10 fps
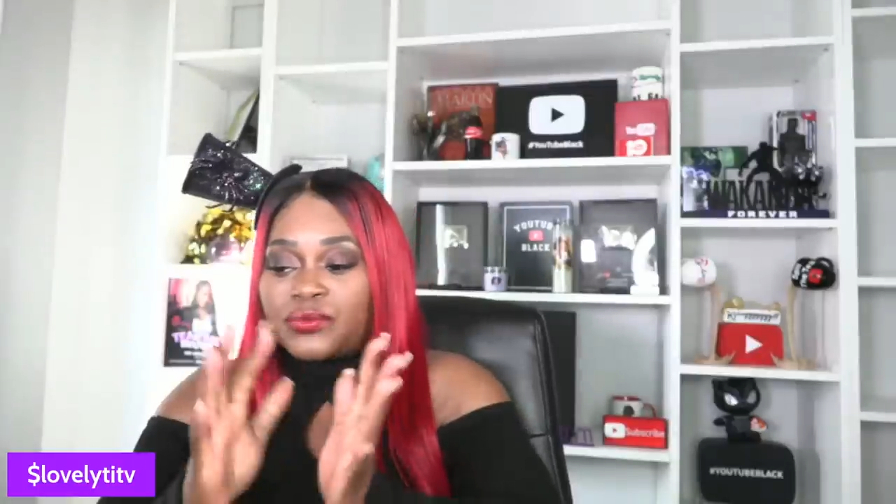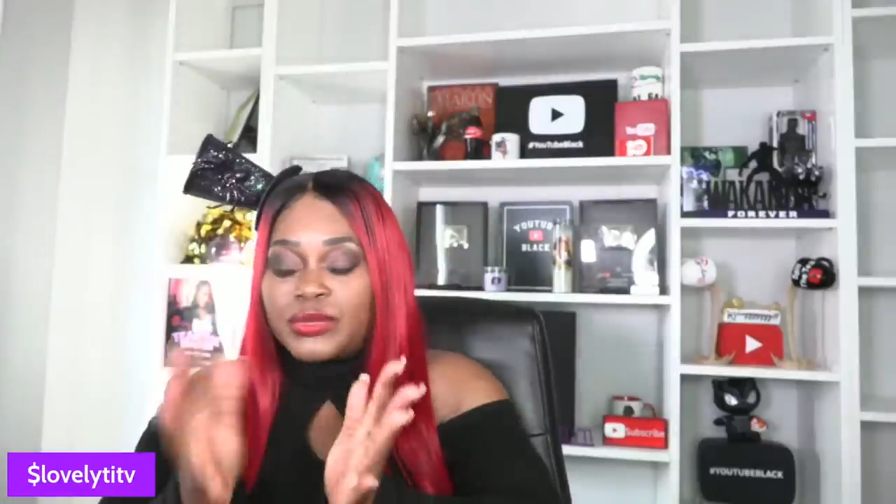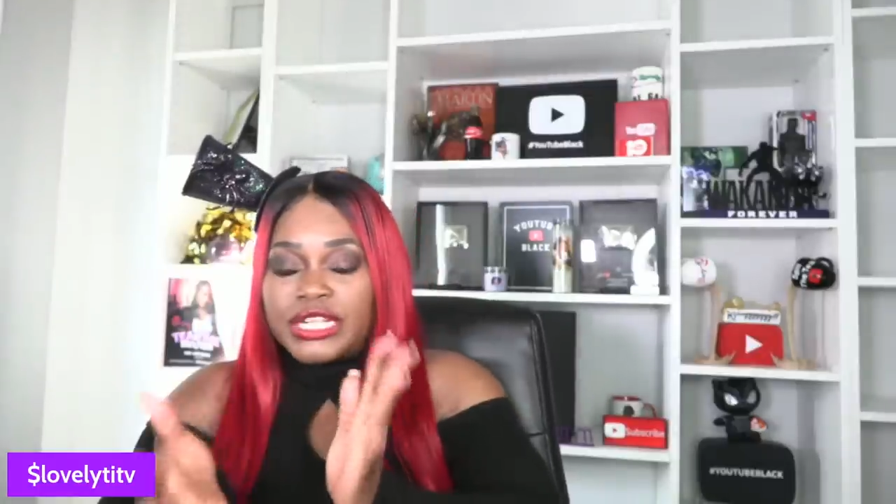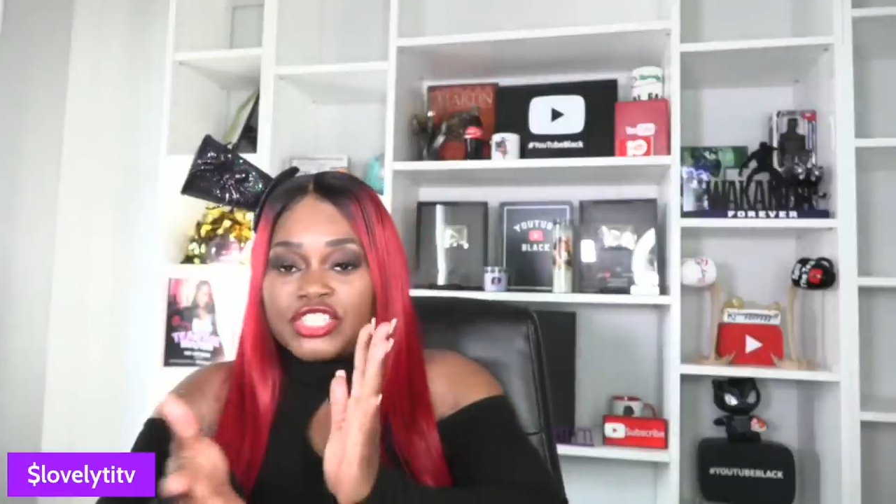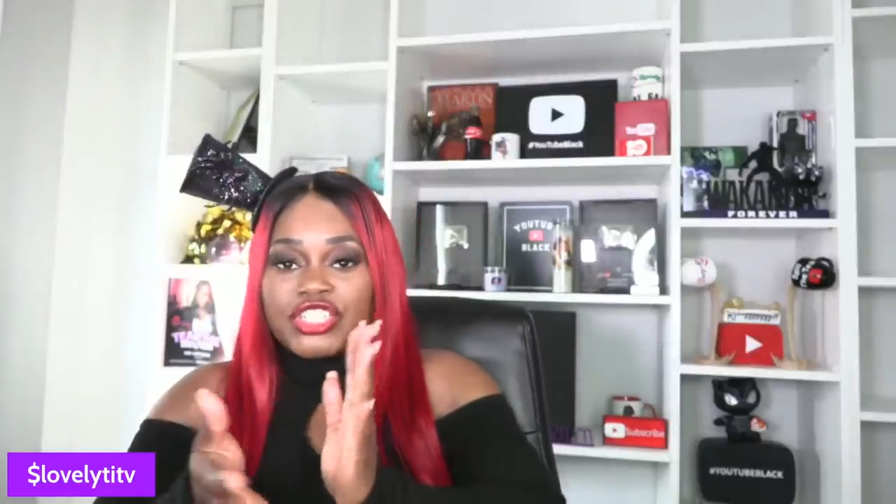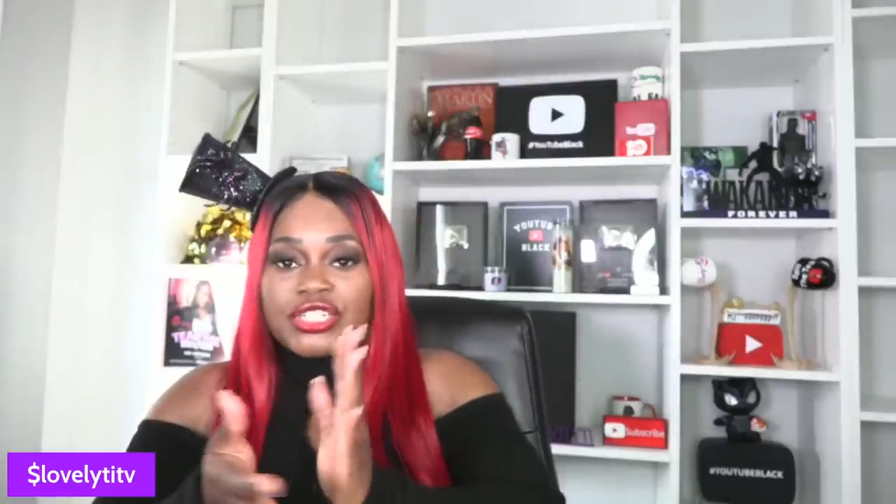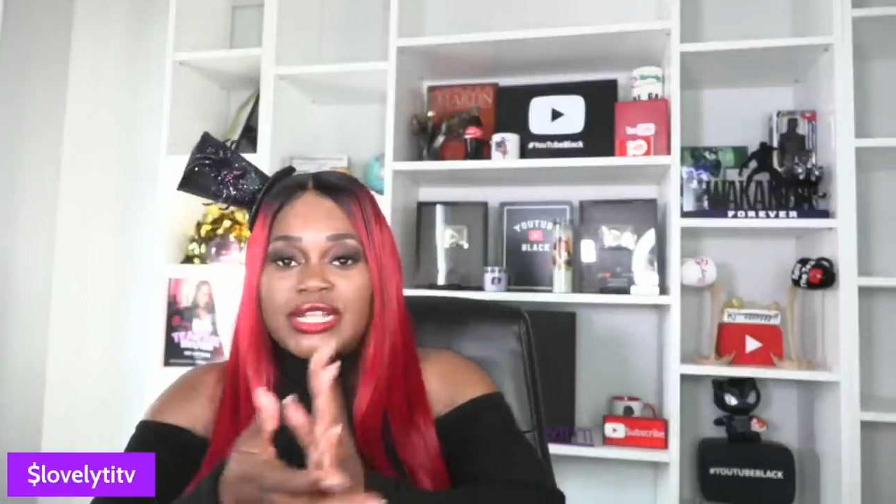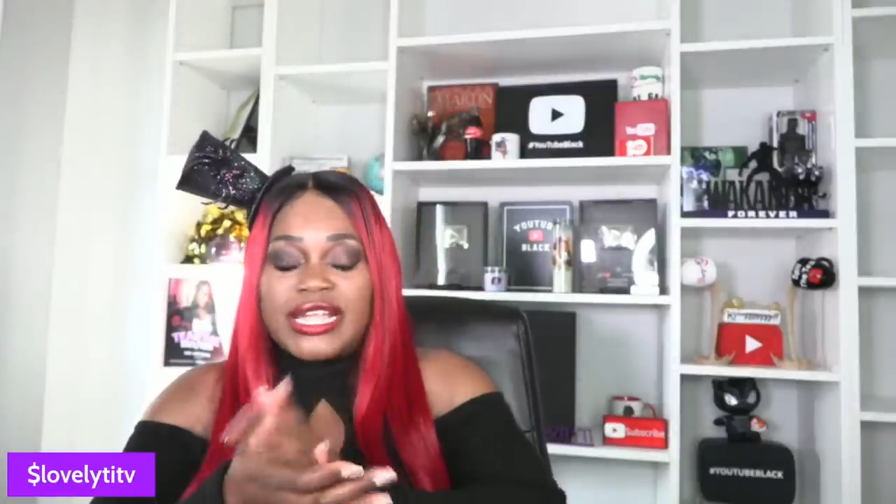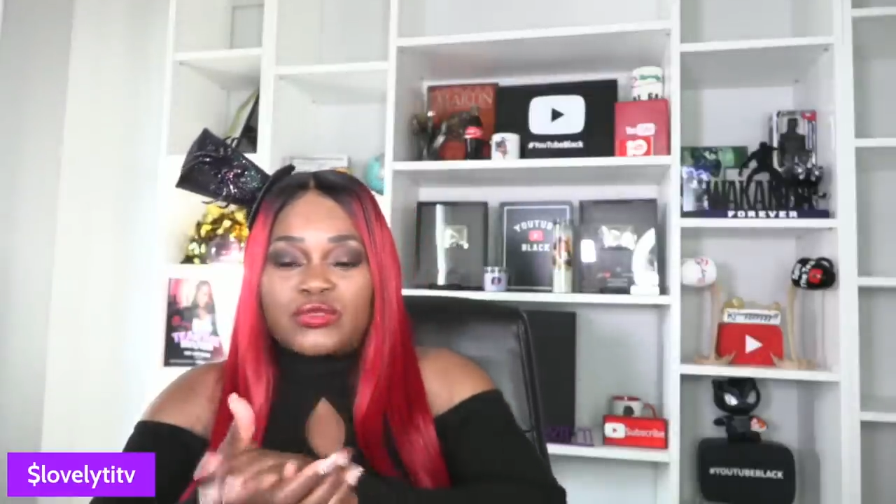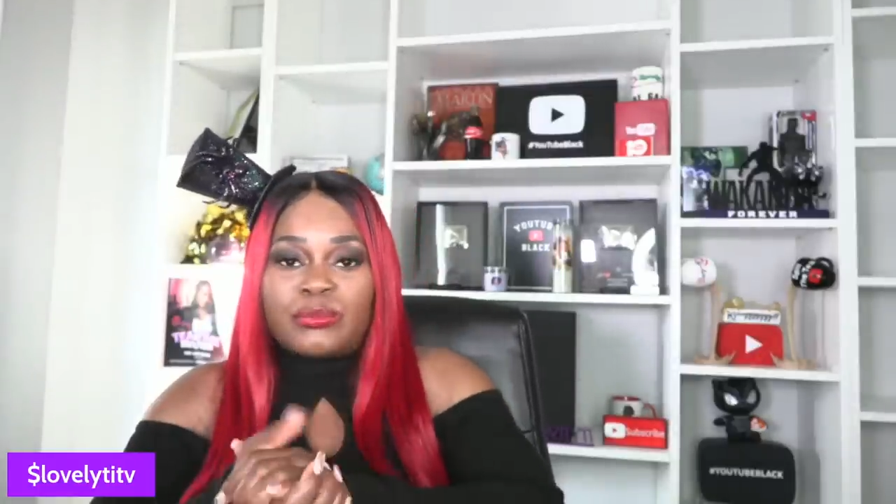rich
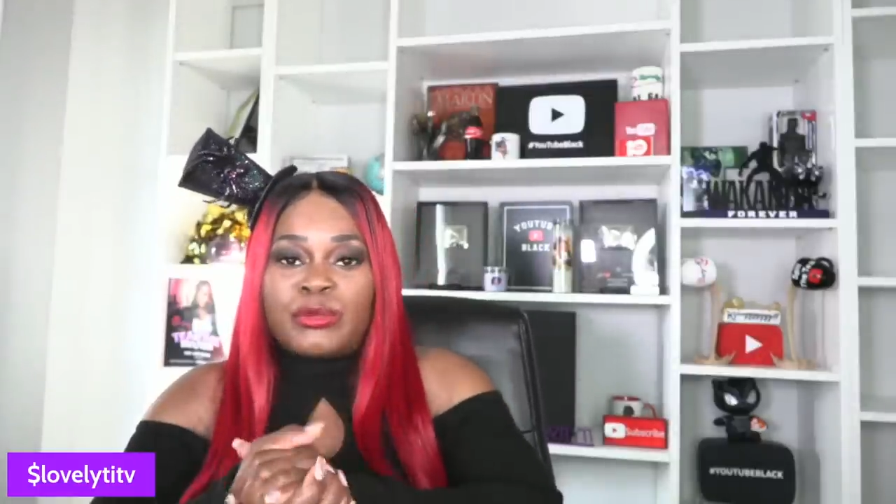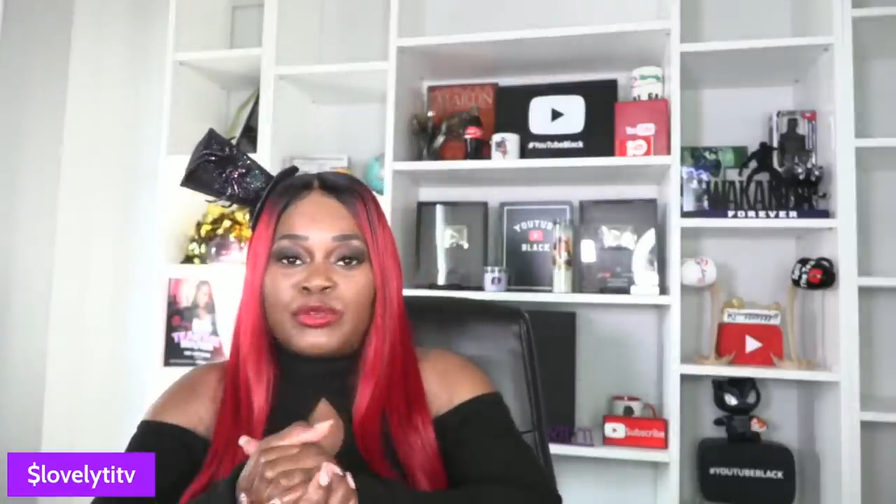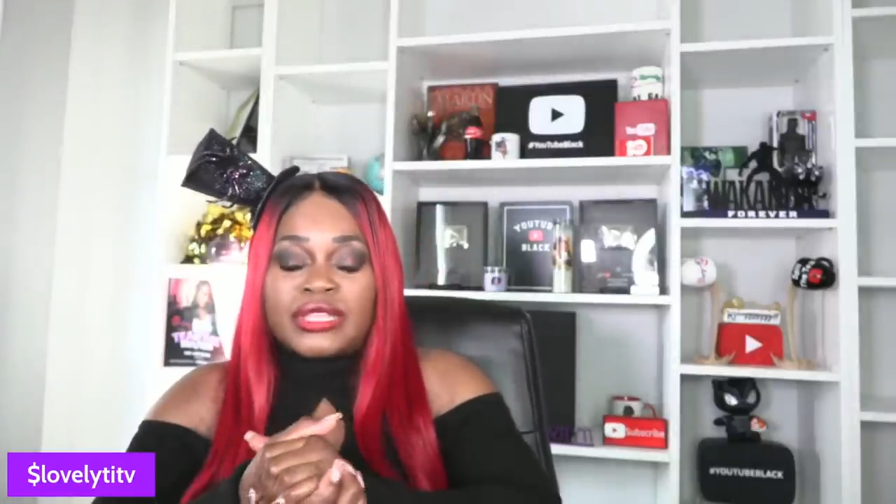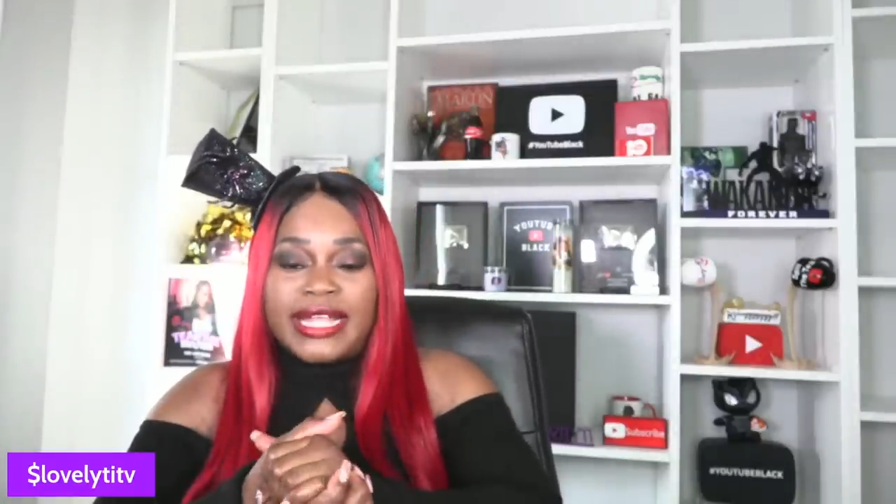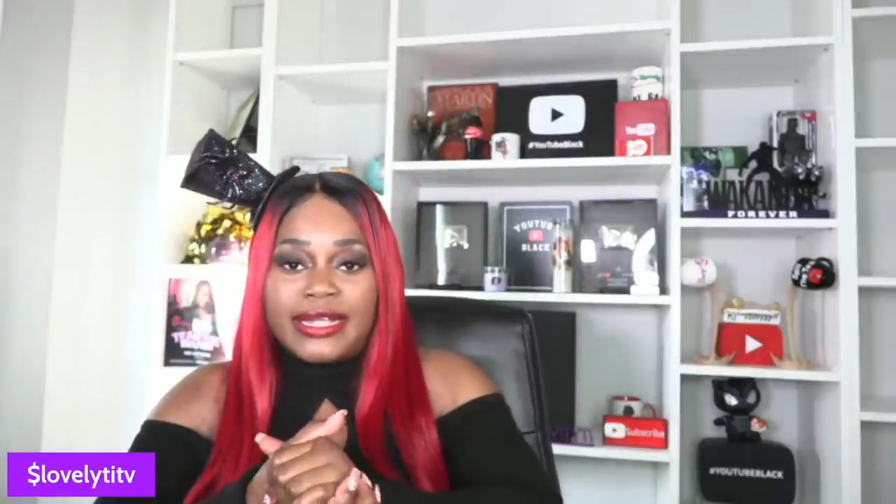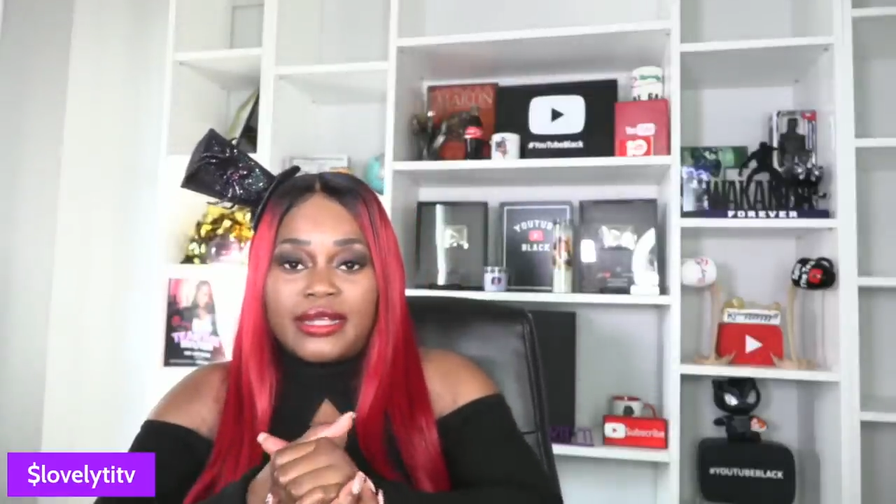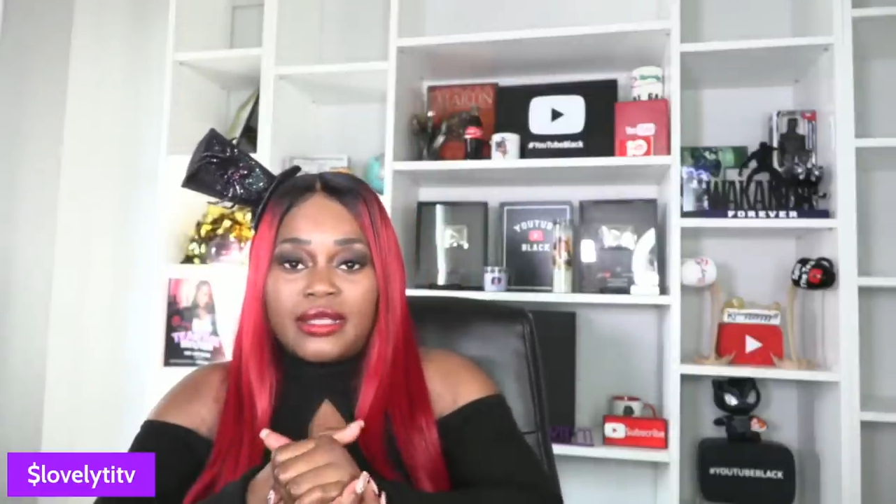as what people think.